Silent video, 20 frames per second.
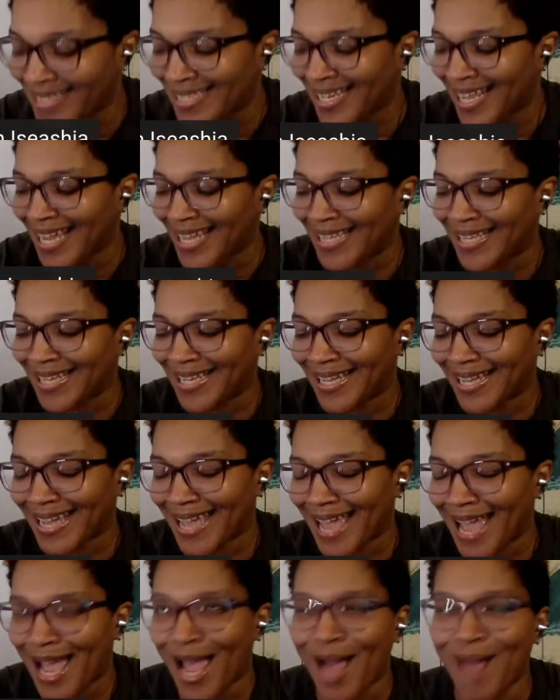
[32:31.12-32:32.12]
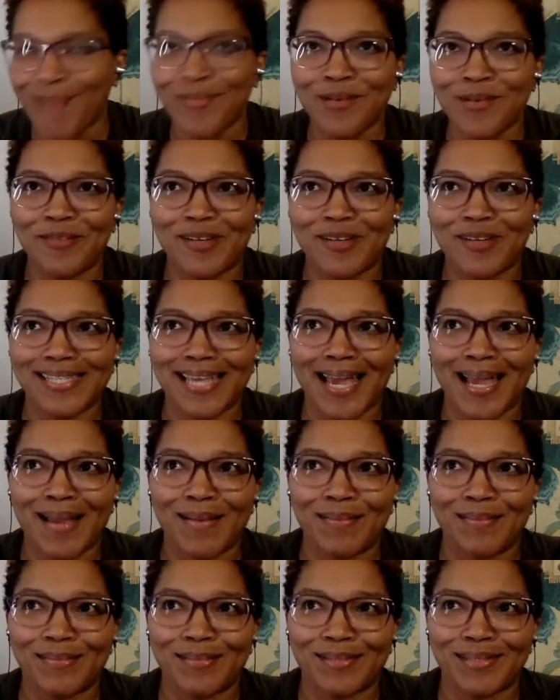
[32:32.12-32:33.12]
like, how many more
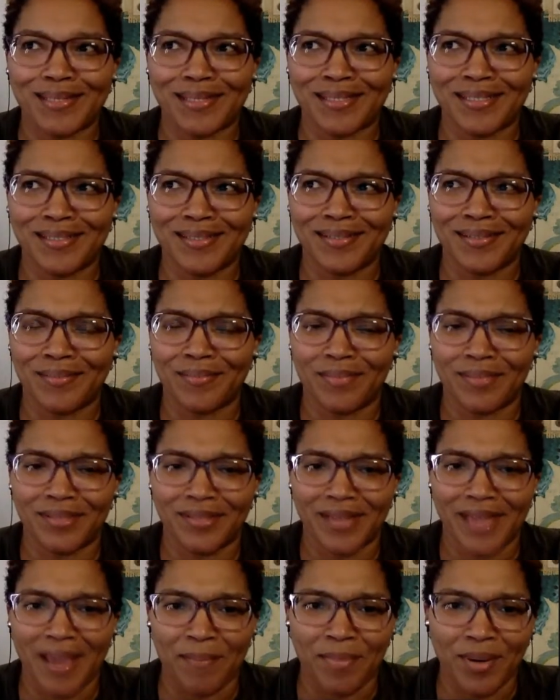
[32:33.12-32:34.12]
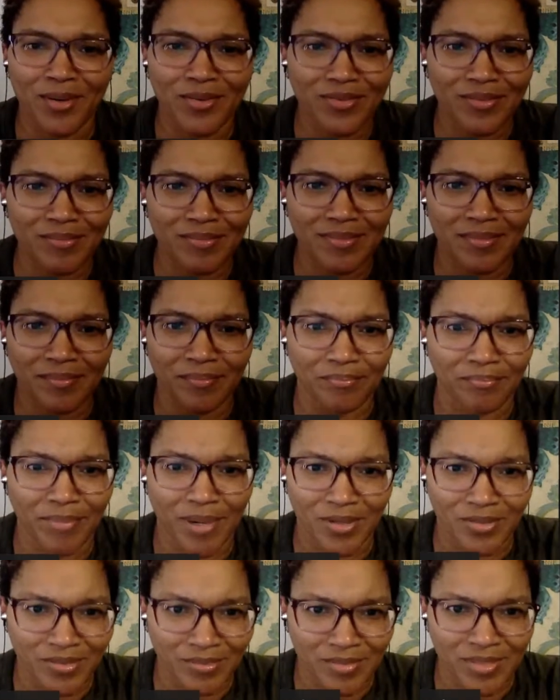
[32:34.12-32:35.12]
times you got
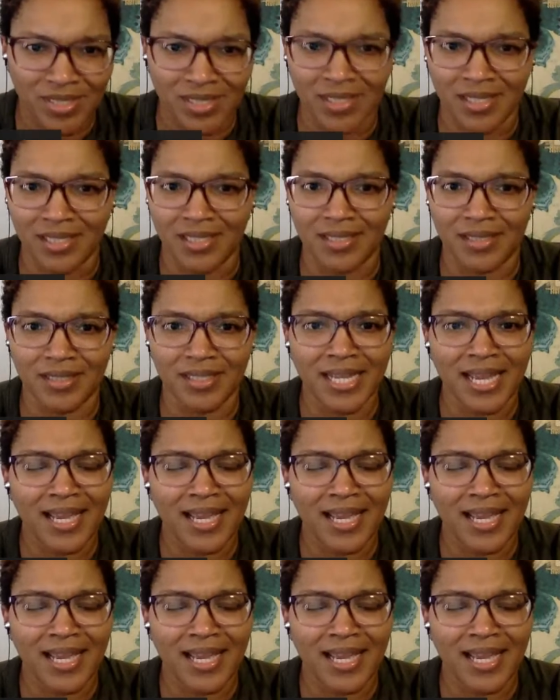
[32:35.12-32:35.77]
Botham Jean,